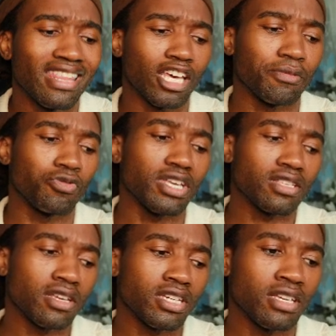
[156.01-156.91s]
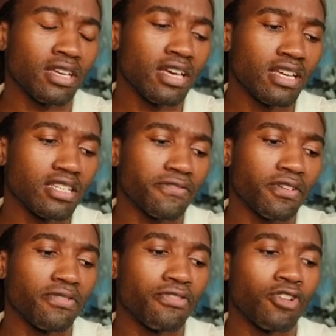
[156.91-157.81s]
They could be researching
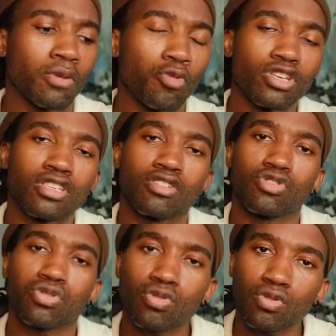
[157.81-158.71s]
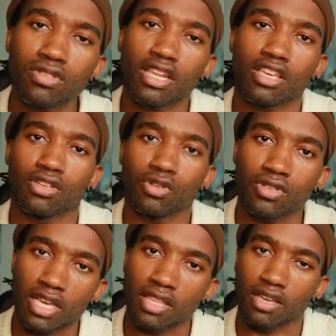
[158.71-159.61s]
different frameworks and tools that are
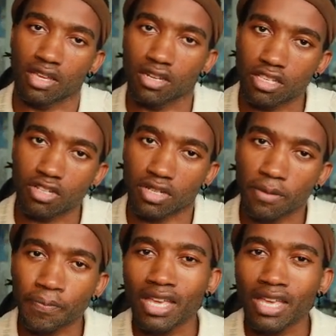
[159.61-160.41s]
used in the industry.